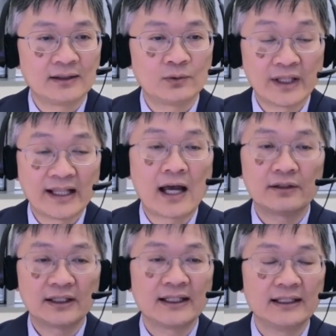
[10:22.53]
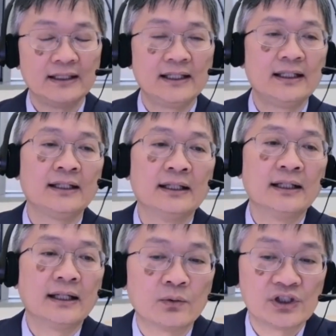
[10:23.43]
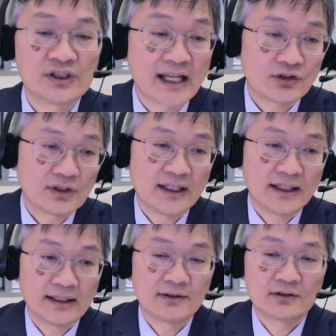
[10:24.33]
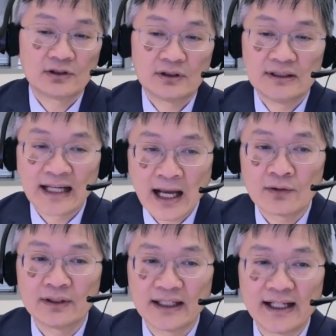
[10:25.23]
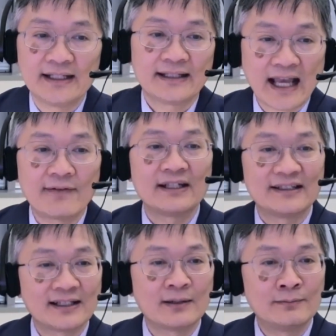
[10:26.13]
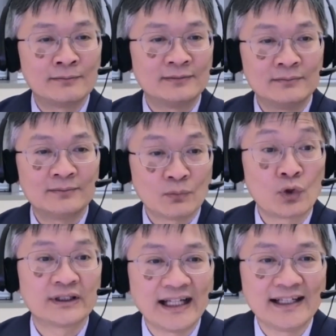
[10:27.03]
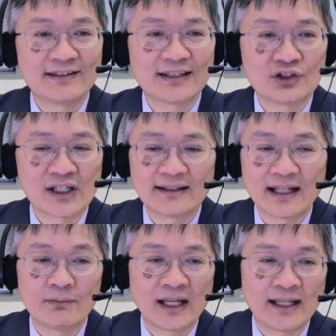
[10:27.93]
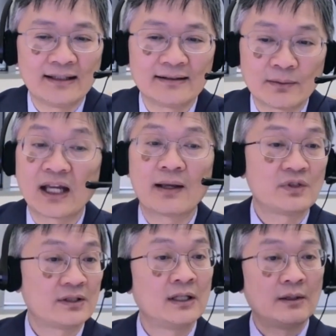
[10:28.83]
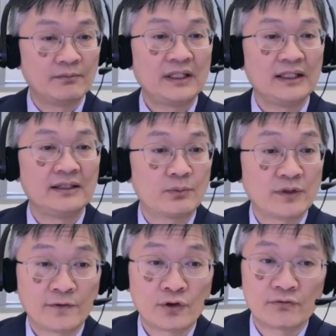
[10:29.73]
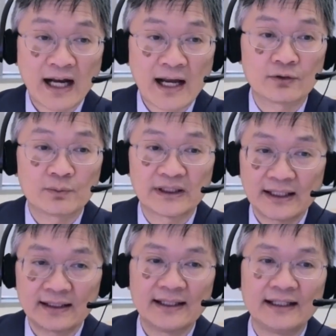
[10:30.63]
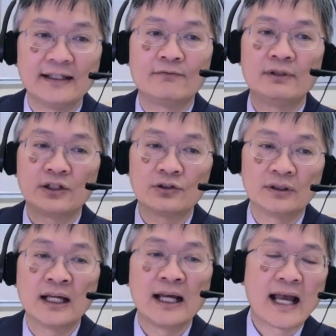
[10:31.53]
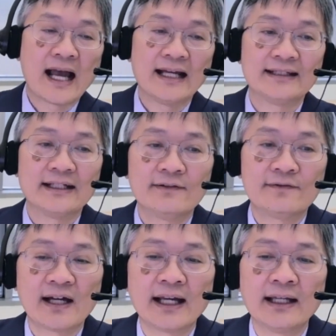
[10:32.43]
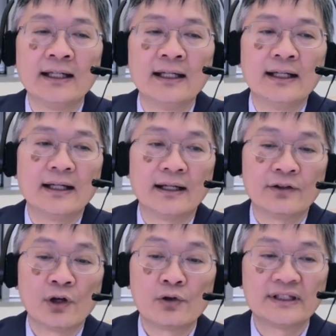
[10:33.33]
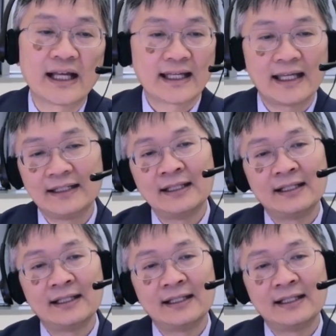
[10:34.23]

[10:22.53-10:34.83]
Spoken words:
without a kidney? Which is actually nowadays having some more data suggests that may sometimes be the preferred route, particularly if we could identify those that can